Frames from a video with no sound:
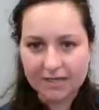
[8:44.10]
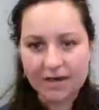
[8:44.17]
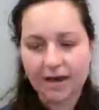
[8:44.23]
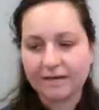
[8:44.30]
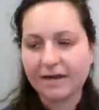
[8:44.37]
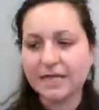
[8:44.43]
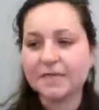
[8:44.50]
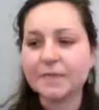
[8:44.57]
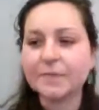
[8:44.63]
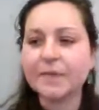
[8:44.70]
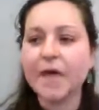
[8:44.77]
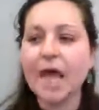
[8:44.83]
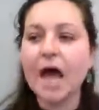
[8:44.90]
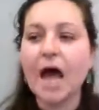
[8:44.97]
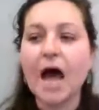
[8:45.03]
All right.
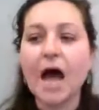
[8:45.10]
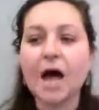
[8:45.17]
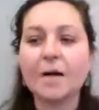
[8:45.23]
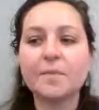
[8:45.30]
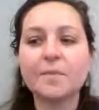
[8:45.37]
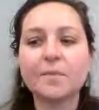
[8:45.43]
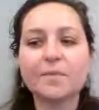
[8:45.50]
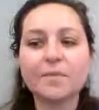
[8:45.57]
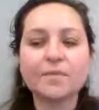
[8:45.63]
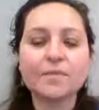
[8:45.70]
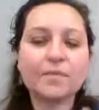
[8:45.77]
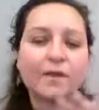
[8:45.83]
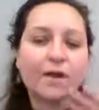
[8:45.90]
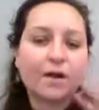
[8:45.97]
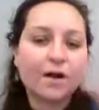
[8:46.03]

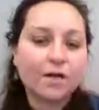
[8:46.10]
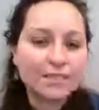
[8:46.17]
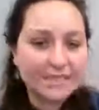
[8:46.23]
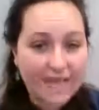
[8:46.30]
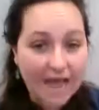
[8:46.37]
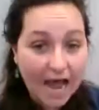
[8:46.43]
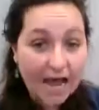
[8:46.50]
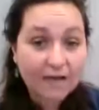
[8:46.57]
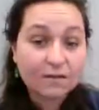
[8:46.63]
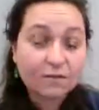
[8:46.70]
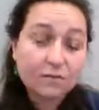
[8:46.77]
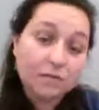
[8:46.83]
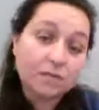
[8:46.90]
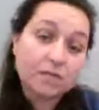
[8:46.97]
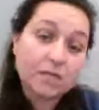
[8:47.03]
Her dad
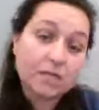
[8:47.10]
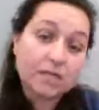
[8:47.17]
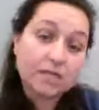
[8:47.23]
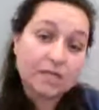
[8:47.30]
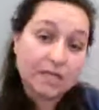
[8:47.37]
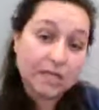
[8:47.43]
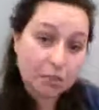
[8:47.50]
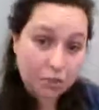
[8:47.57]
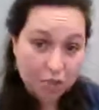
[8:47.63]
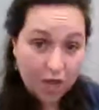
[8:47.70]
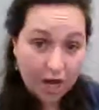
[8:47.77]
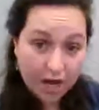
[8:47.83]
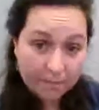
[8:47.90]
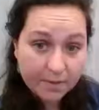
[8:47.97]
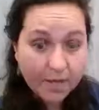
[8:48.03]
loses his
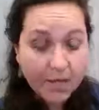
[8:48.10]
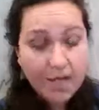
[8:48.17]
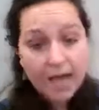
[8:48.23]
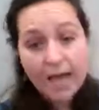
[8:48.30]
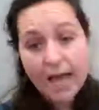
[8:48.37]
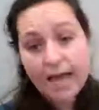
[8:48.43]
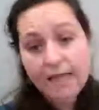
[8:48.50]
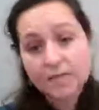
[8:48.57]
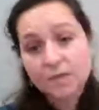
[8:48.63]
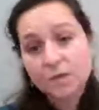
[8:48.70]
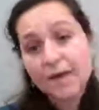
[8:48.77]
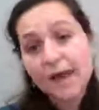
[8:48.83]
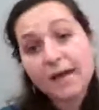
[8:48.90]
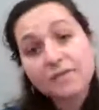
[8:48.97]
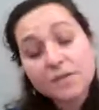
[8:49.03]
job. And so
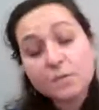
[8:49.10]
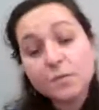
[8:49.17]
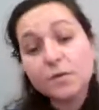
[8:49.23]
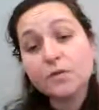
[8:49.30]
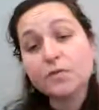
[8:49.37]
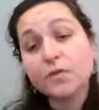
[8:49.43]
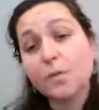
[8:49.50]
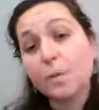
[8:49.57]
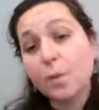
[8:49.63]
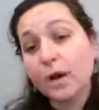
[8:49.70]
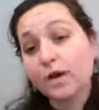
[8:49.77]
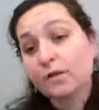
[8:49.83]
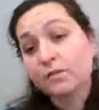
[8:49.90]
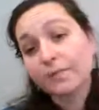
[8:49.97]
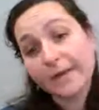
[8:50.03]
they have to move from
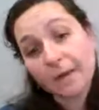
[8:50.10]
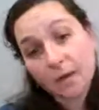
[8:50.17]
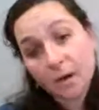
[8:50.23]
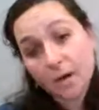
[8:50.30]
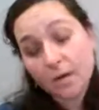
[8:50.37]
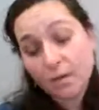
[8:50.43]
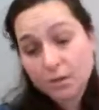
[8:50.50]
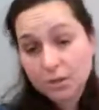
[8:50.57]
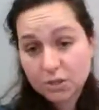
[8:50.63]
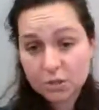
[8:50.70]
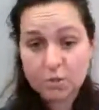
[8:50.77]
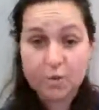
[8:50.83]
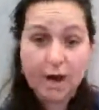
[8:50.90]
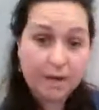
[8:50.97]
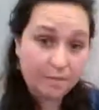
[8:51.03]
Puerto Rico
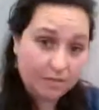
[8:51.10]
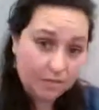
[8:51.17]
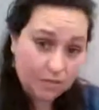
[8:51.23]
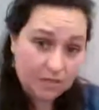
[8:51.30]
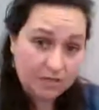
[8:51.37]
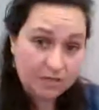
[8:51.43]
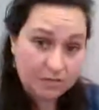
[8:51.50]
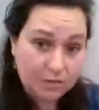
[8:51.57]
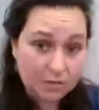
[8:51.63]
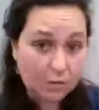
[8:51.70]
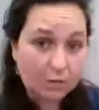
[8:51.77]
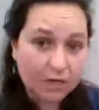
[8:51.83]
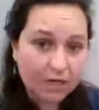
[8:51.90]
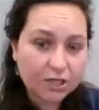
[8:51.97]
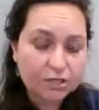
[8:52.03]
to upstate New
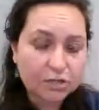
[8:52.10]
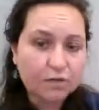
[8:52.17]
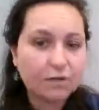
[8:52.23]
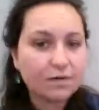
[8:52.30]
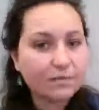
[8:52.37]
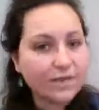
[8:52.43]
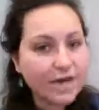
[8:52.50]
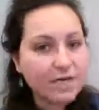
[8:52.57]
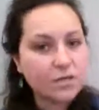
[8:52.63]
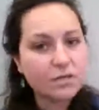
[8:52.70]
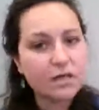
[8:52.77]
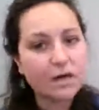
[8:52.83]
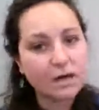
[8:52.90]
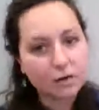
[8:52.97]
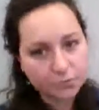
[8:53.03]
York. So you can imagine
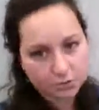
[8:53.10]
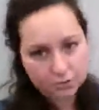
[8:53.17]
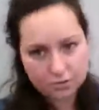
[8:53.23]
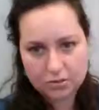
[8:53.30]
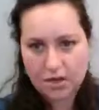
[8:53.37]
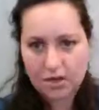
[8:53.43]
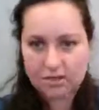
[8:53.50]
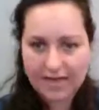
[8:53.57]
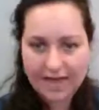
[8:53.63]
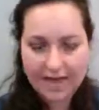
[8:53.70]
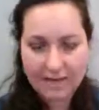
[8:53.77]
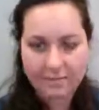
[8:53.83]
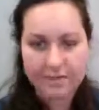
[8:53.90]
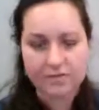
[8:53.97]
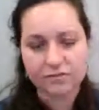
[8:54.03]
the culture shock that
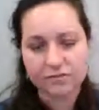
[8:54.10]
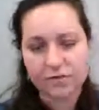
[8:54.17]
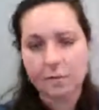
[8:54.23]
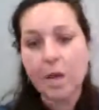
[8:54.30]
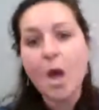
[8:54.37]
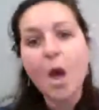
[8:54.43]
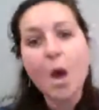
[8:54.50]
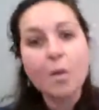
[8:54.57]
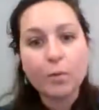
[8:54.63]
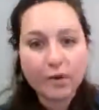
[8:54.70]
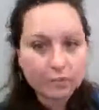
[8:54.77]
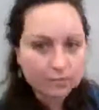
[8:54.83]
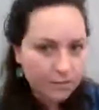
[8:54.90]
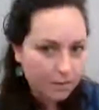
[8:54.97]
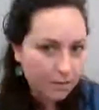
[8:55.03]
happens from
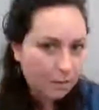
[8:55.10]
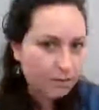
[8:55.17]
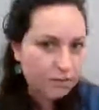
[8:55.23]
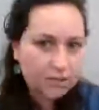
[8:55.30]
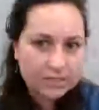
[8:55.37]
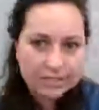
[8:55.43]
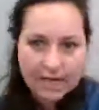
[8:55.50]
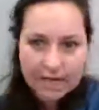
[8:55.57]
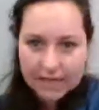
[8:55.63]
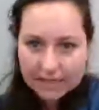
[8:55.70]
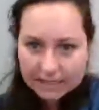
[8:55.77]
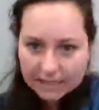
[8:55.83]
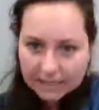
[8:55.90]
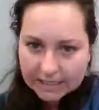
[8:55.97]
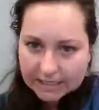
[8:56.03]
Puerto Rico, which is an
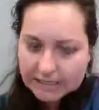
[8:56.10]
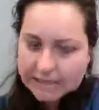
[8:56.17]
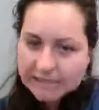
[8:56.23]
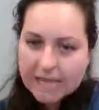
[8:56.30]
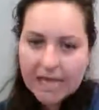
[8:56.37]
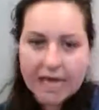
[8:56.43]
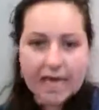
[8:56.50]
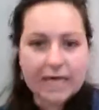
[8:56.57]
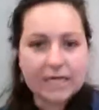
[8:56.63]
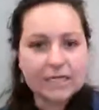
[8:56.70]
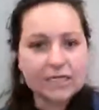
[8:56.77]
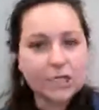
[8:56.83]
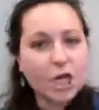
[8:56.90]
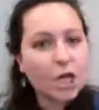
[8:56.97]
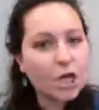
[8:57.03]
island,
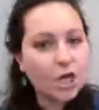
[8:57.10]
and